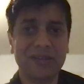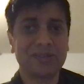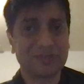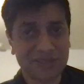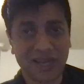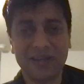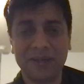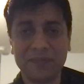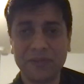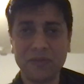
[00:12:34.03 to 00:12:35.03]

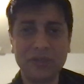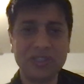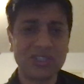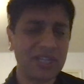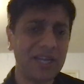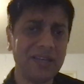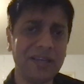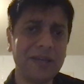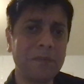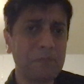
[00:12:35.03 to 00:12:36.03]
Toscana. We stayed
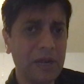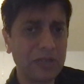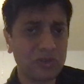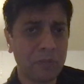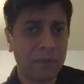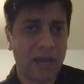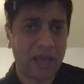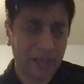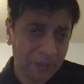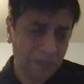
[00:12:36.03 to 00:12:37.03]
in a place in a
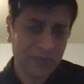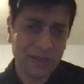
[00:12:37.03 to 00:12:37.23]
Palaya,